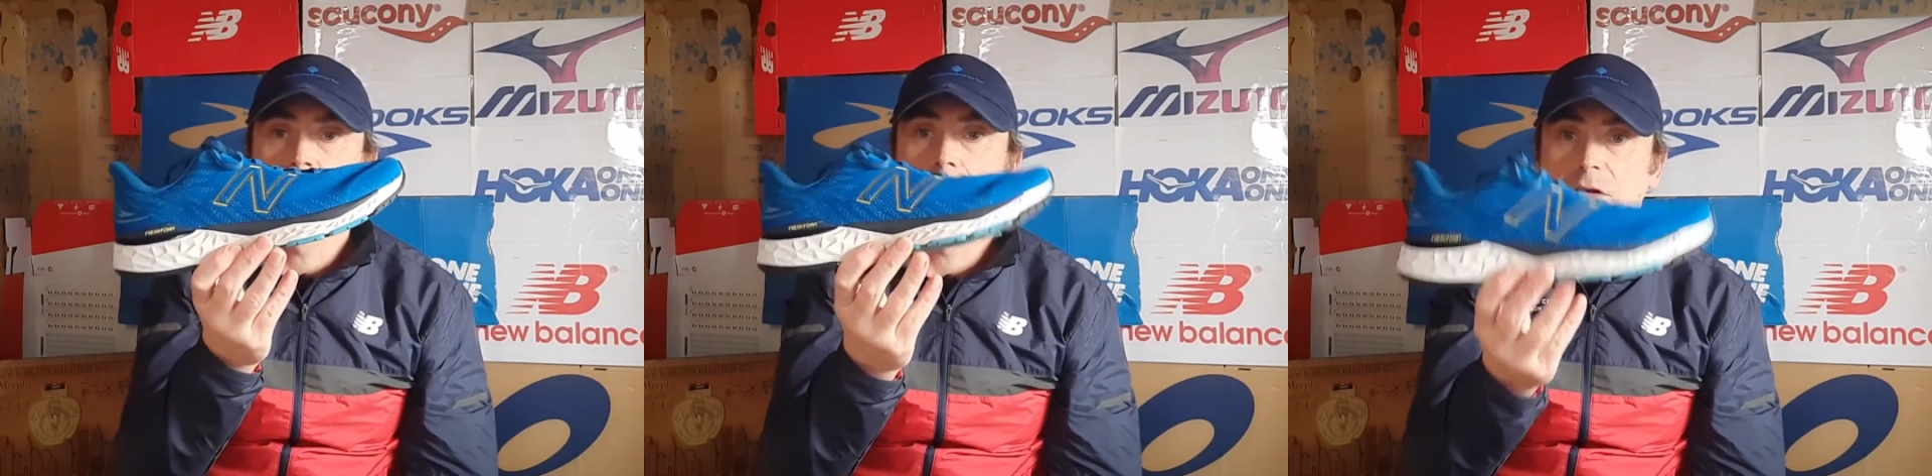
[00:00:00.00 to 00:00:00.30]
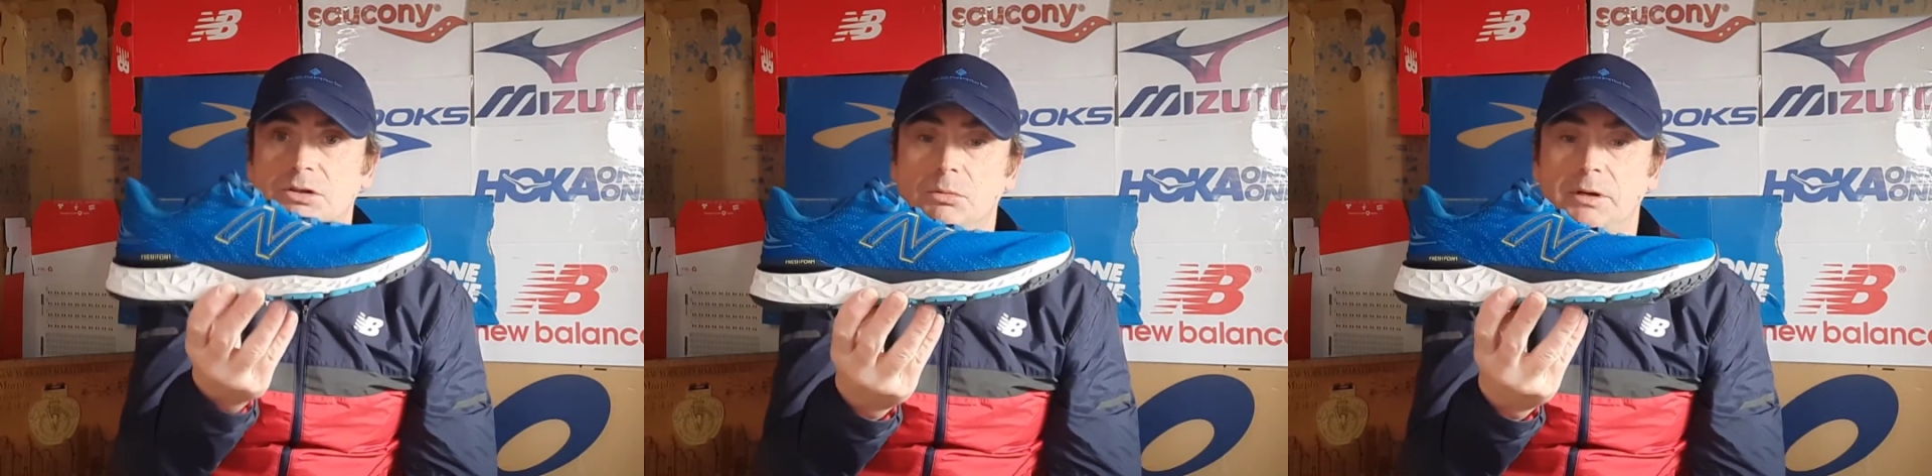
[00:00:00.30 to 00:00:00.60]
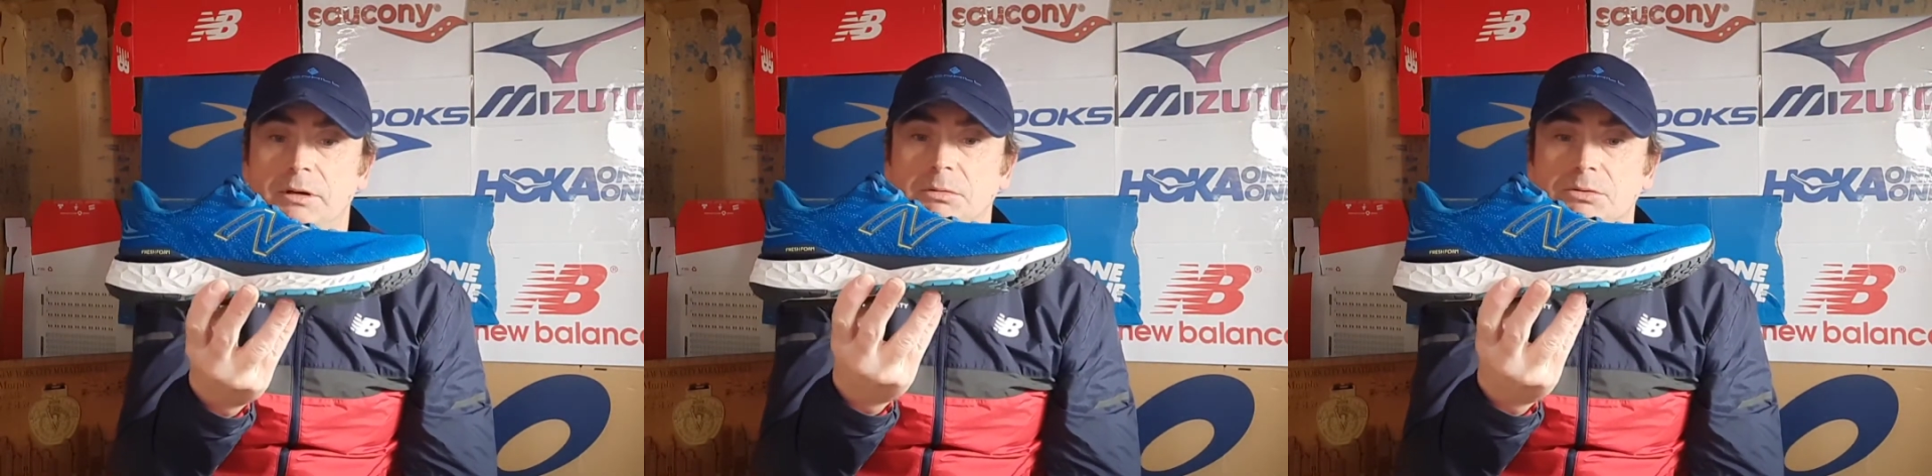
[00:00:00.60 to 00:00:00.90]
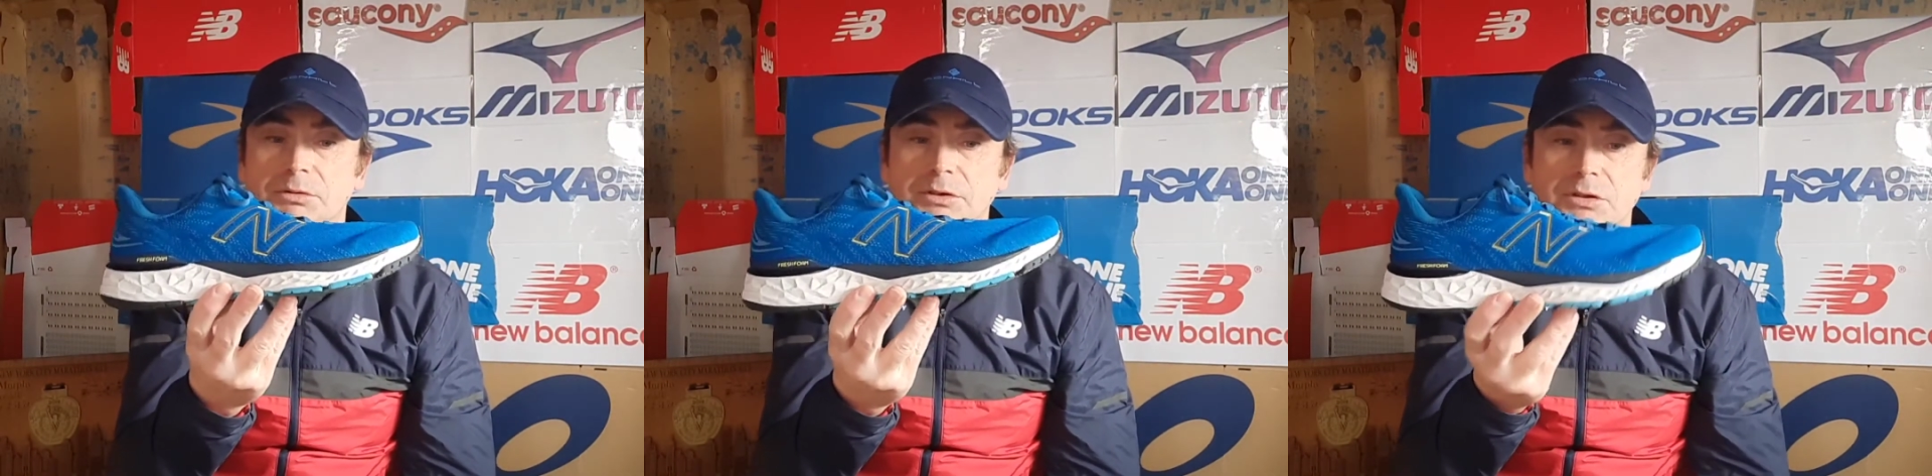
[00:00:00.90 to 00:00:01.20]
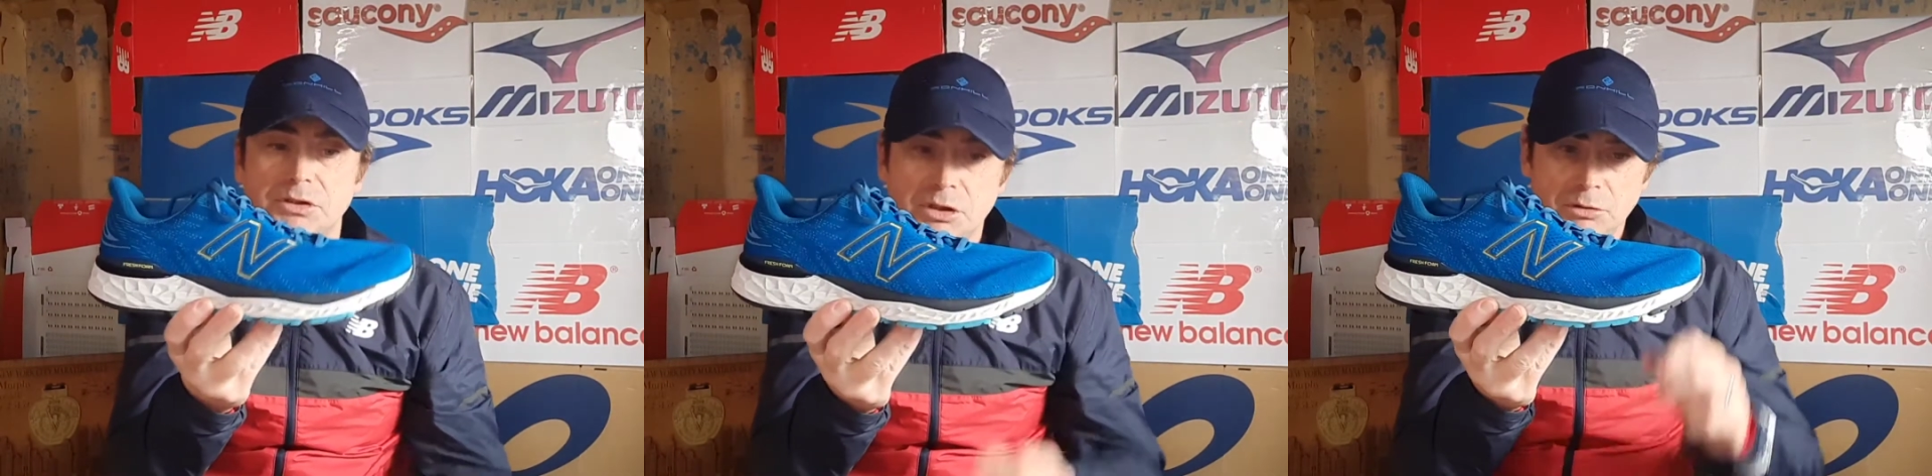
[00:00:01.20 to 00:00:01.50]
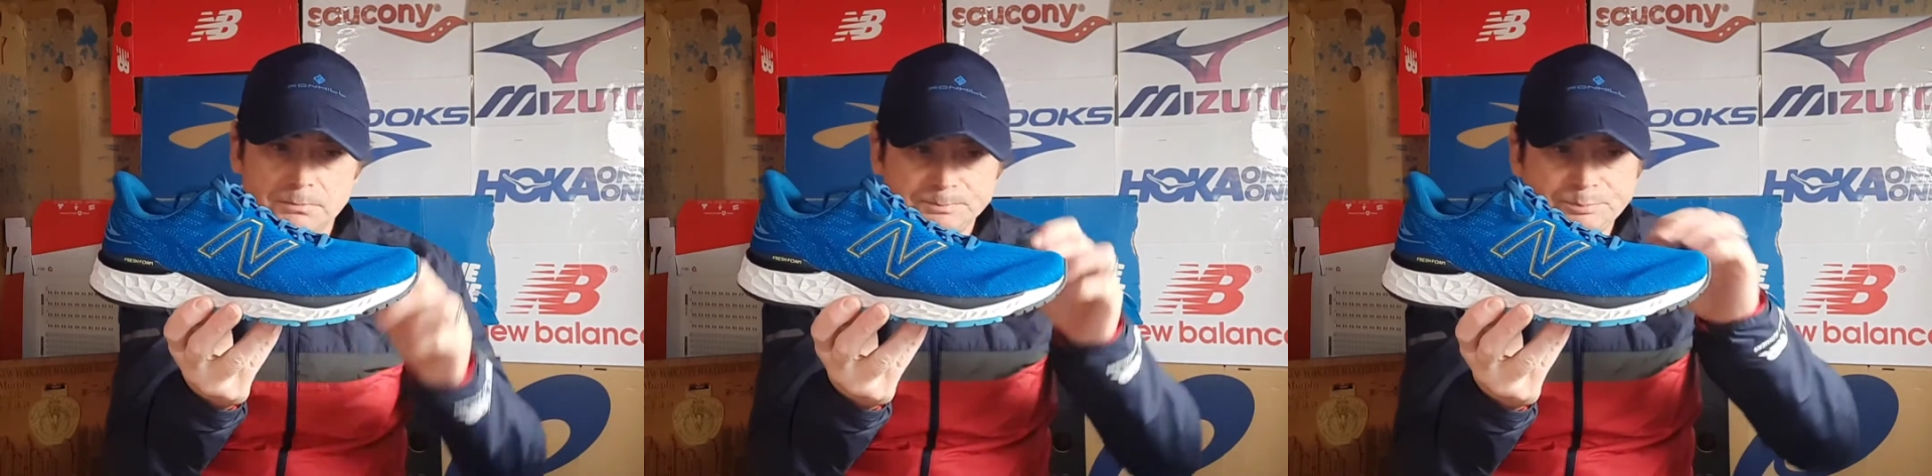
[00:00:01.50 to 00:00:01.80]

Also, when I was running the shoe